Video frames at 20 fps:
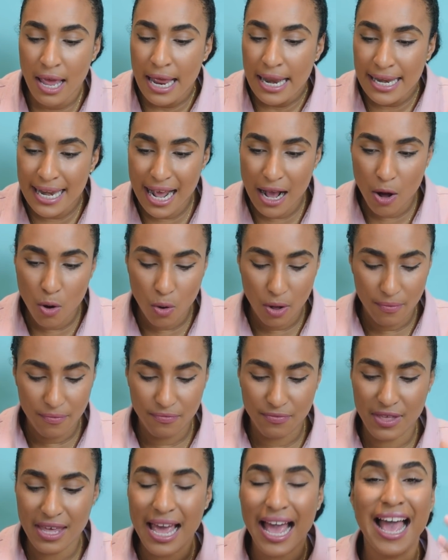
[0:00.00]
Now,
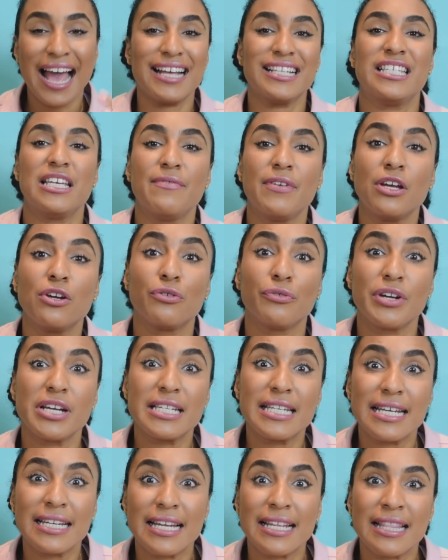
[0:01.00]
the active
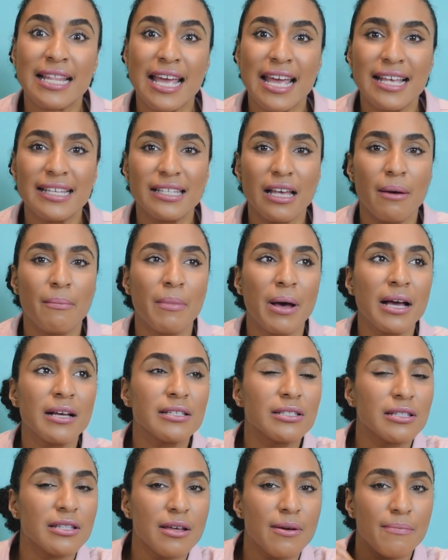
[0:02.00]
ingredient in this,
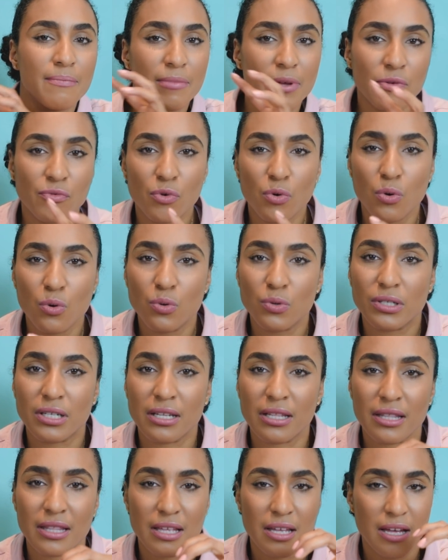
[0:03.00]
amongst the minerals
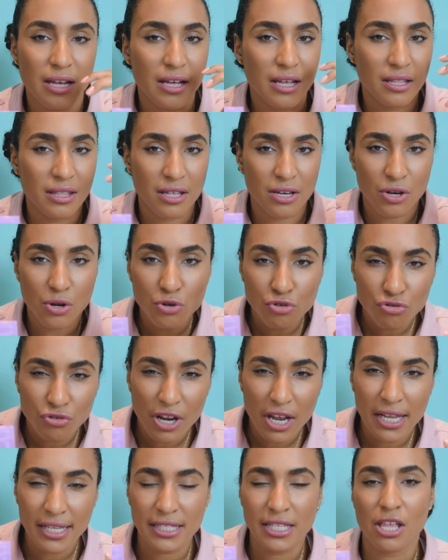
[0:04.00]
and the
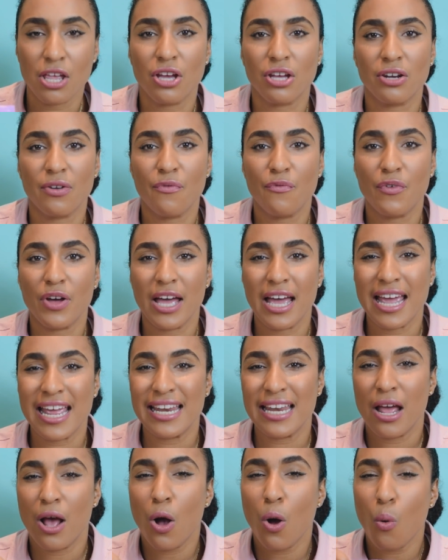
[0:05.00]
nutrients that you're going to
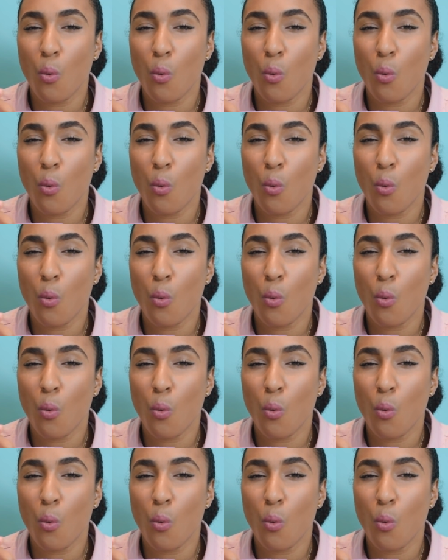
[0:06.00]
find,